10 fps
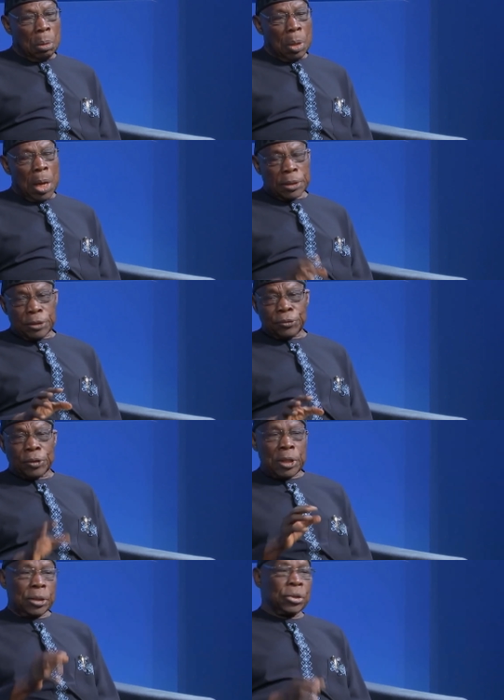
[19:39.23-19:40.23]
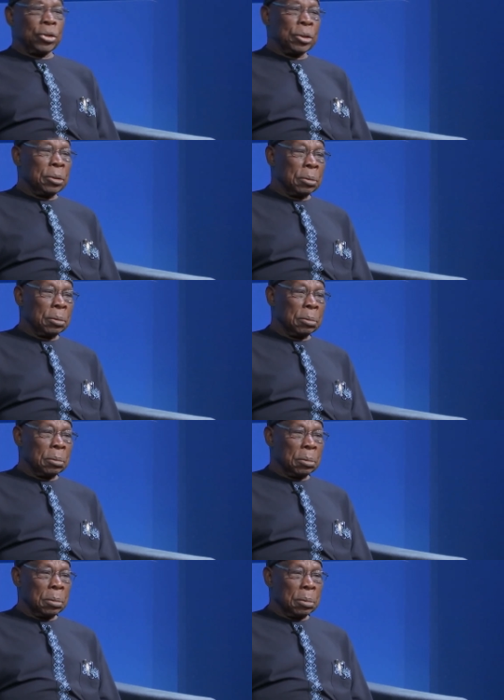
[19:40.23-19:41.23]
at a stage,
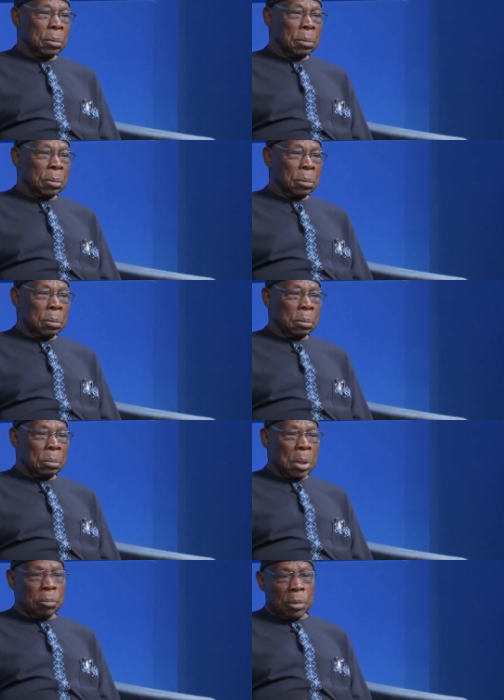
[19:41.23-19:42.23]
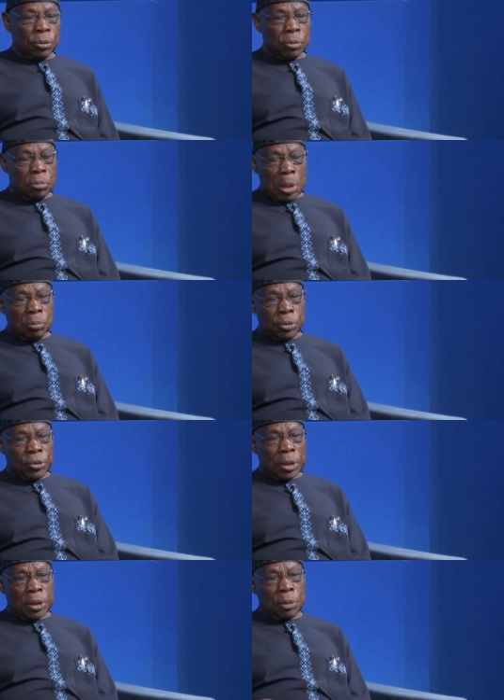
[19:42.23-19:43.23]
when we
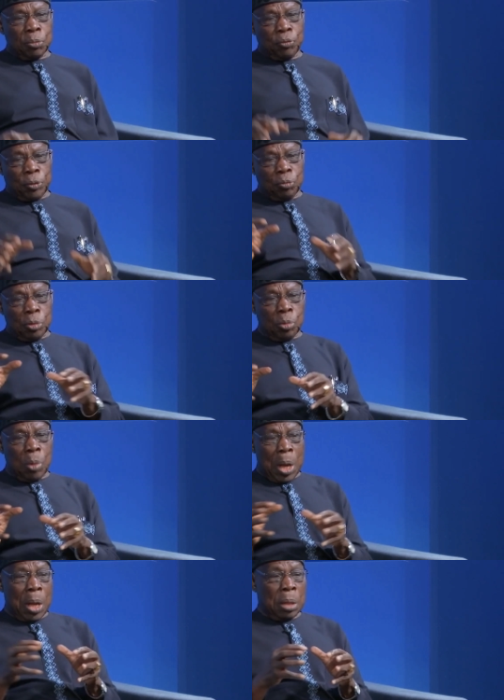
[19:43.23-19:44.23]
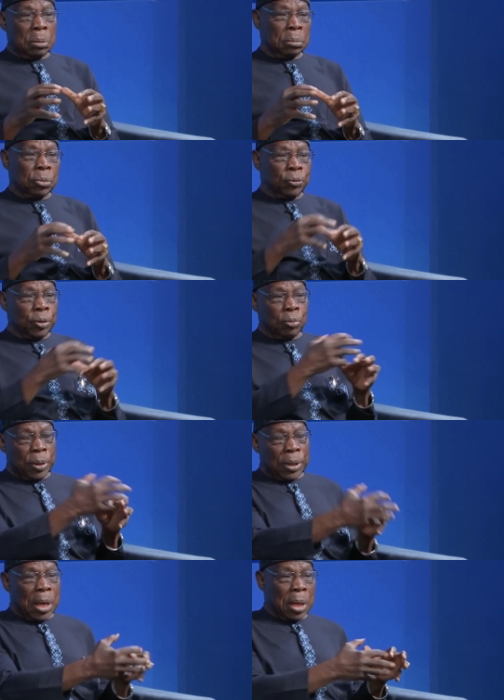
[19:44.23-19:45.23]
started moving, we were moving
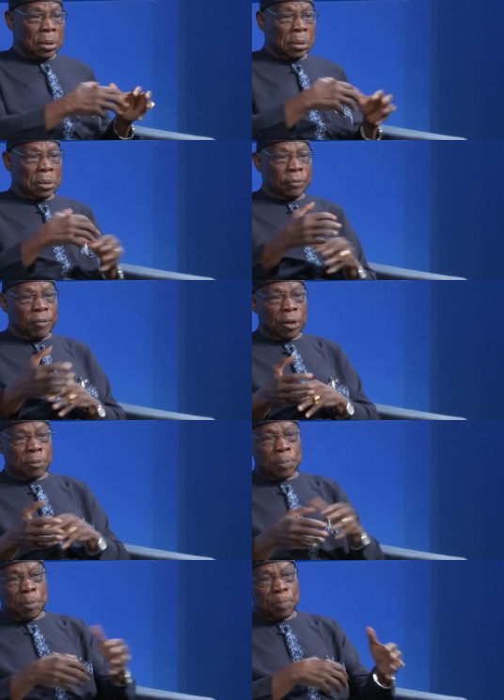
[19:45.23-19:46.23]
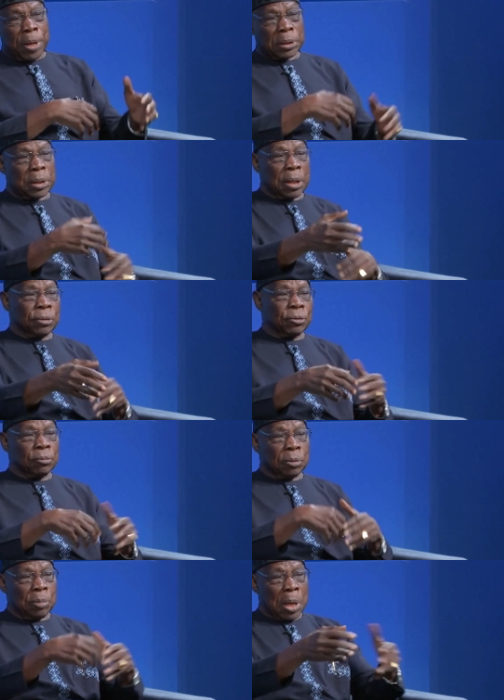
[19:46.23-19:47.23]
with our development partners,
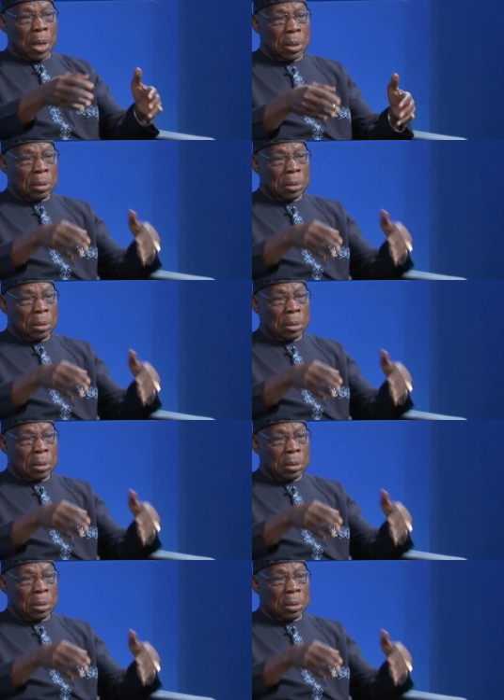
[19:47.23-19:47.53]
we were